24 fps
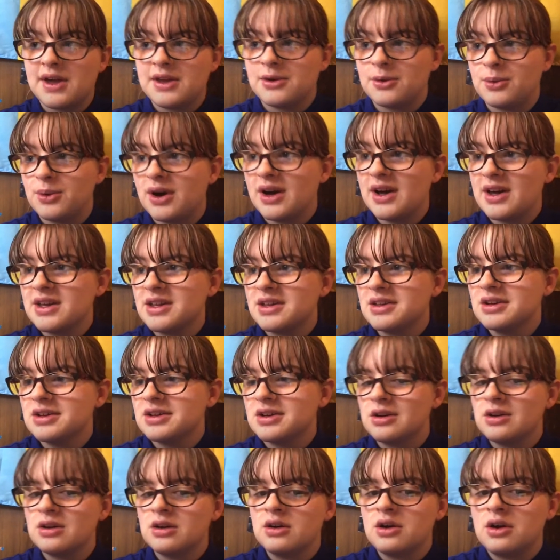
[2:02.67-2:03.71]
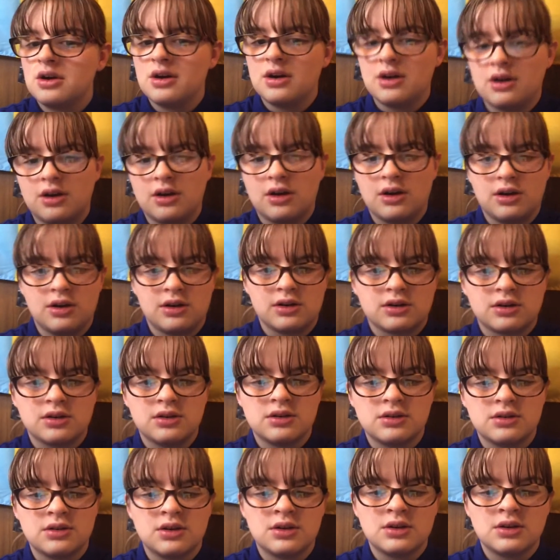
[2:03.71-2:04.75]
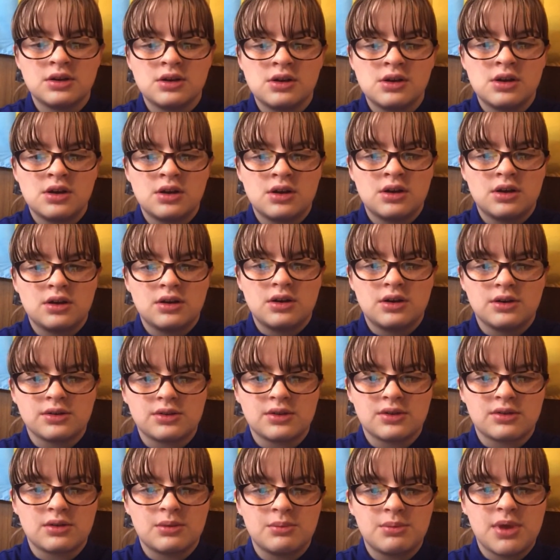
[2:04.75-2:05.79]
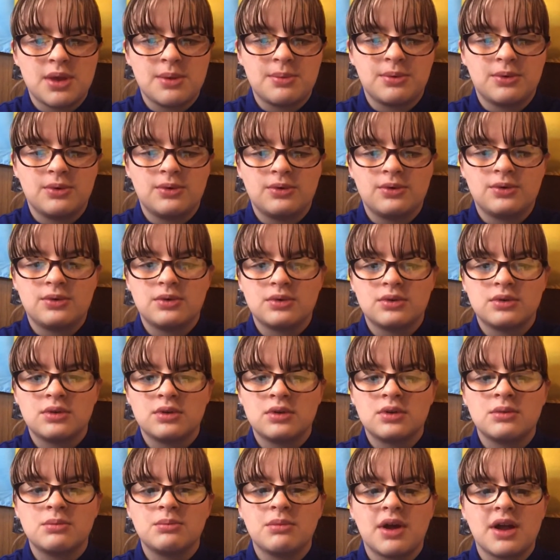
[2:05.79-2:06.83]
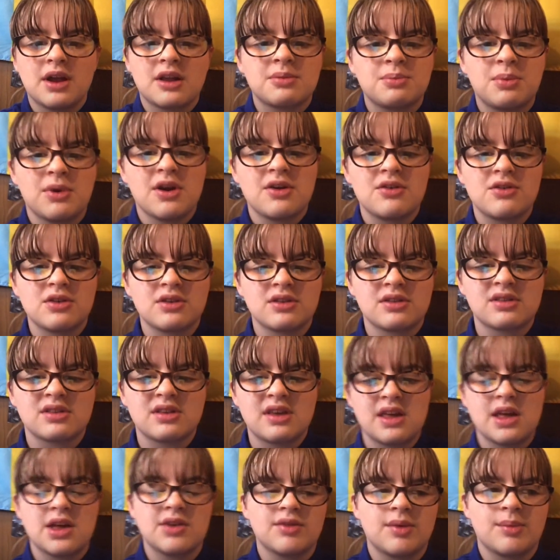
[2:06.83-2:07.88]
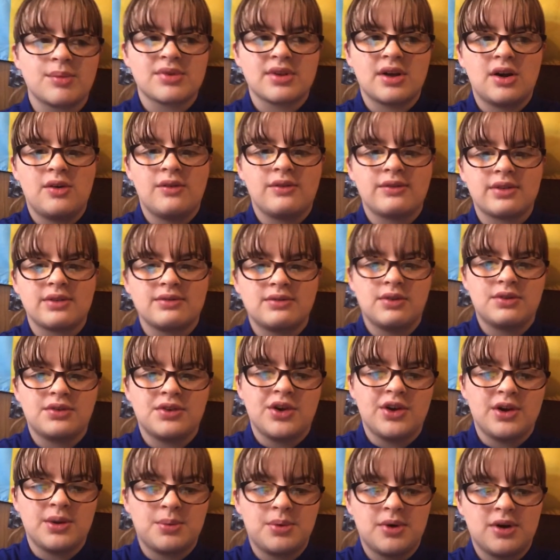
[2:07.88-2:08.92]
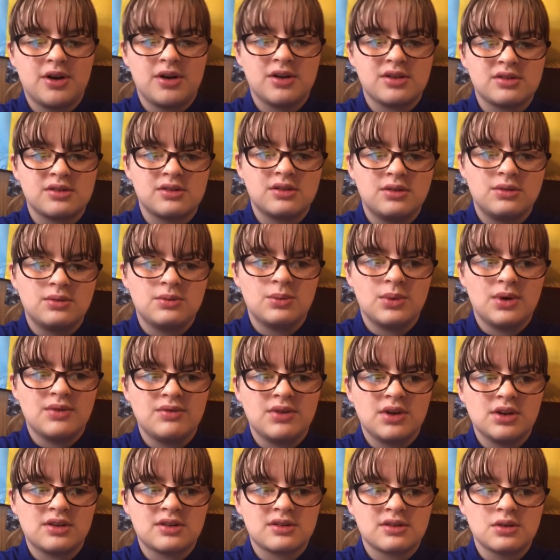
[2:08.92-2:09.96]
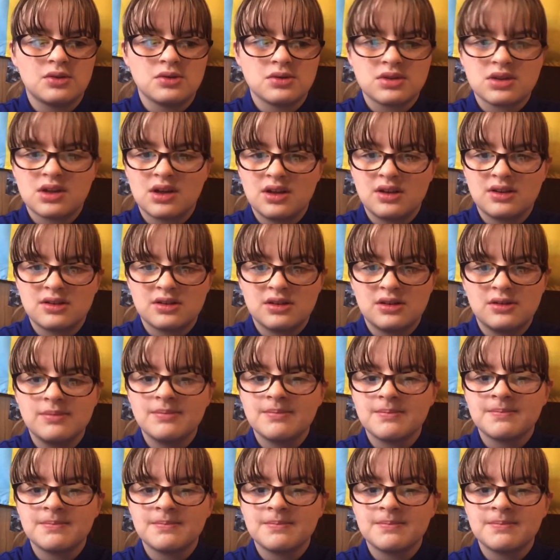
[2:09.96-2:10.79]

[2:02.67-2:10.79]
away. So some people may experience seeing themselves in the third person when they're dissociating.